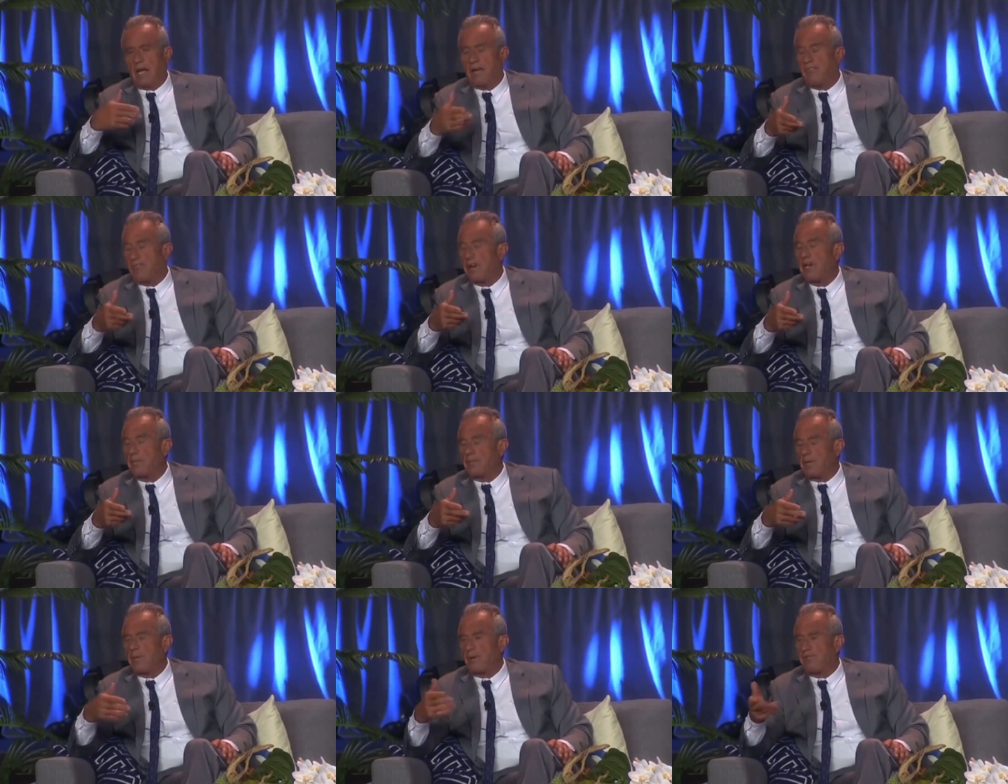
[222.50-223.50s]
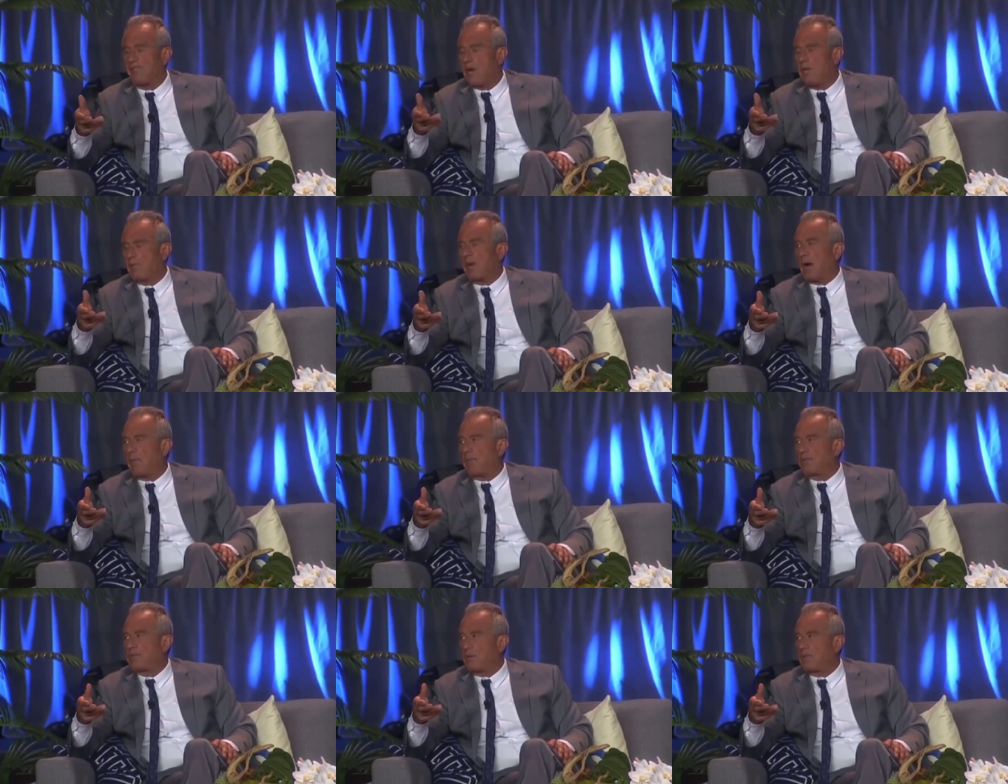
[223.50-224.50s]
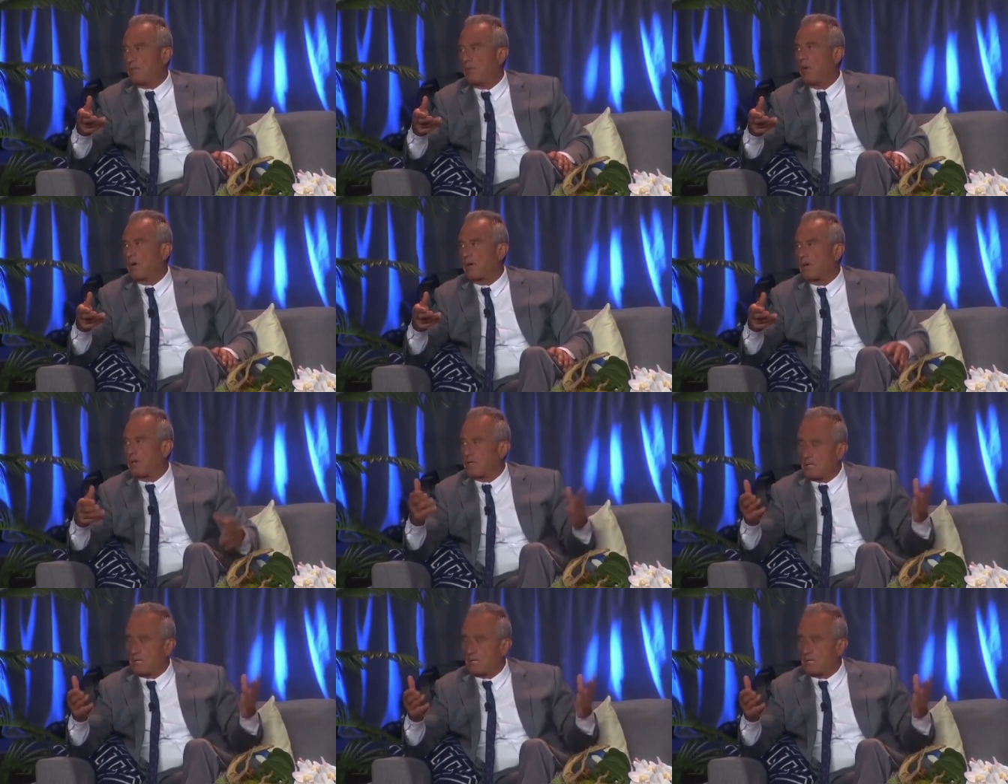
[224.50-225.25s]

And I invited people to find problems with the book.